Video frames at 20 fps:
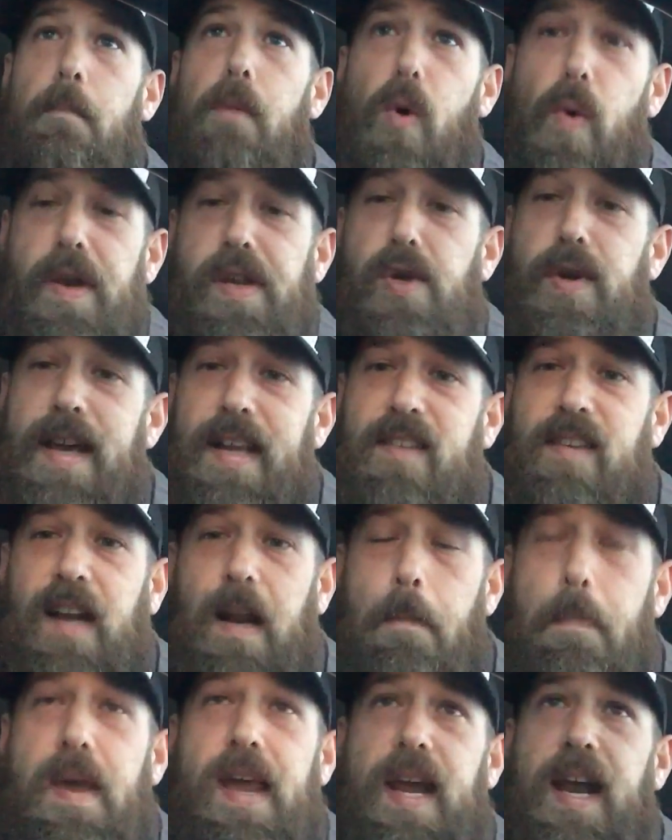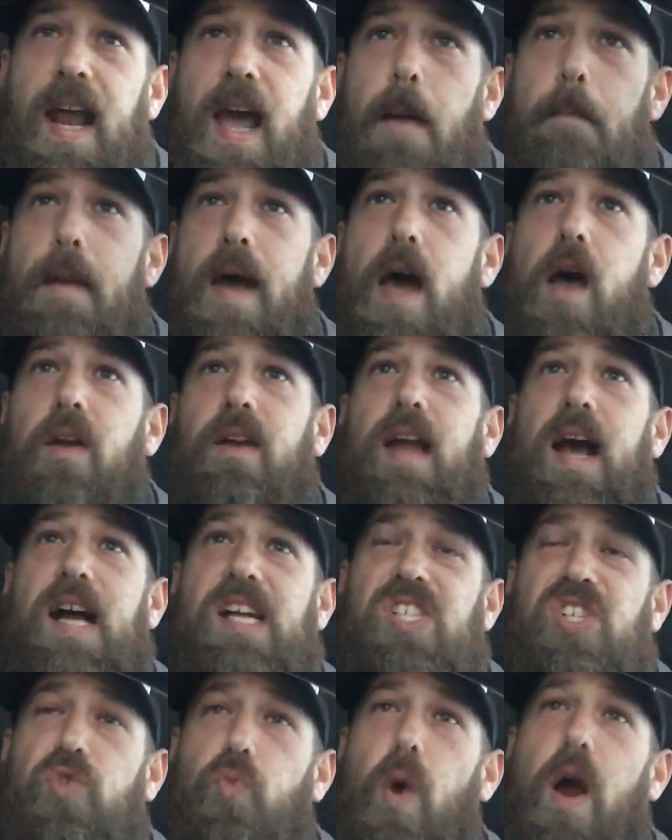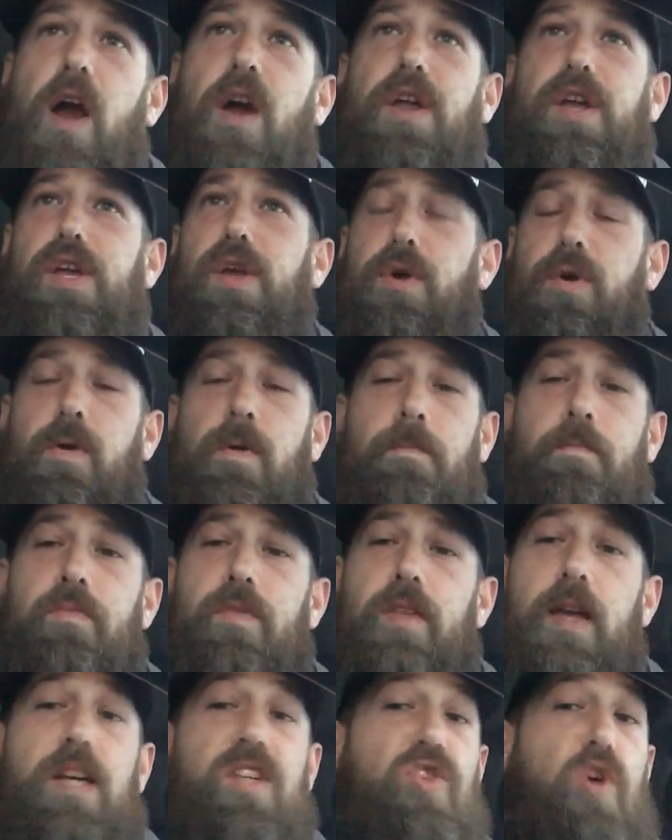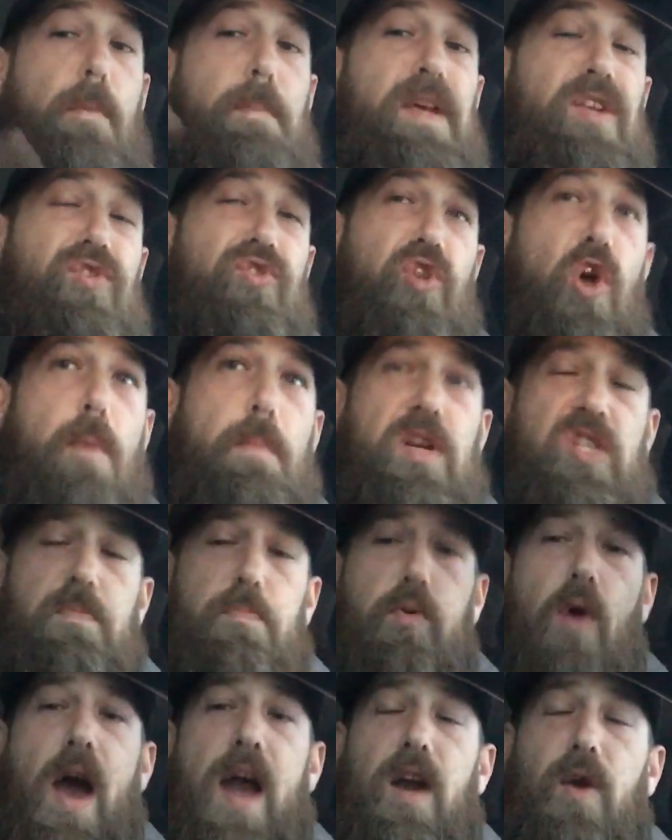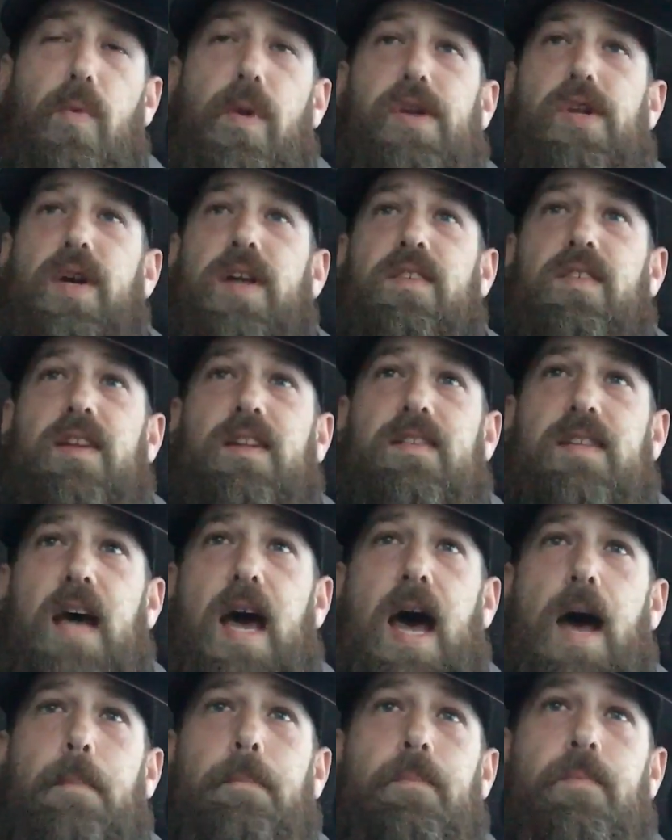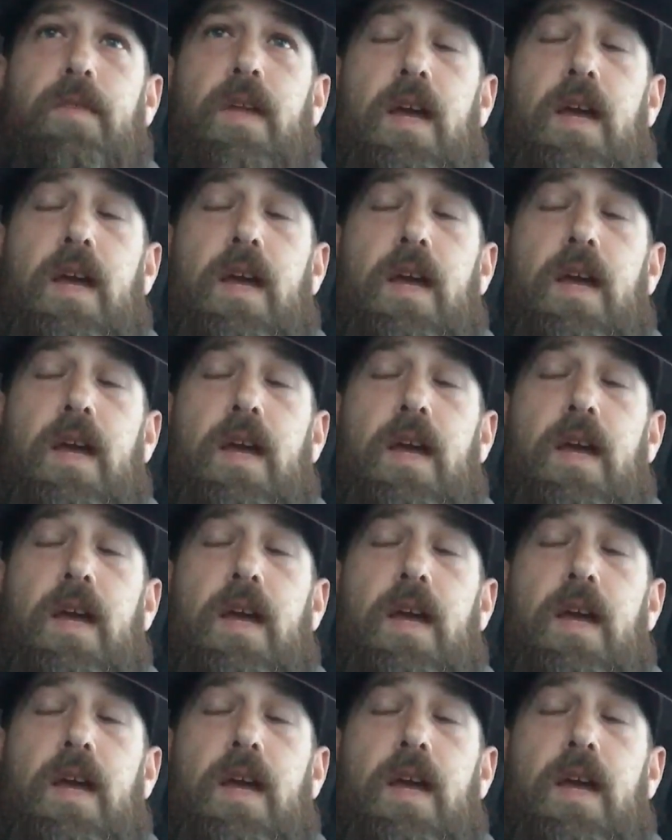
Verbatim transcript: But when you get to the peak of that mountain, I swear to you, it's gonna be so much brighter when you get to the top.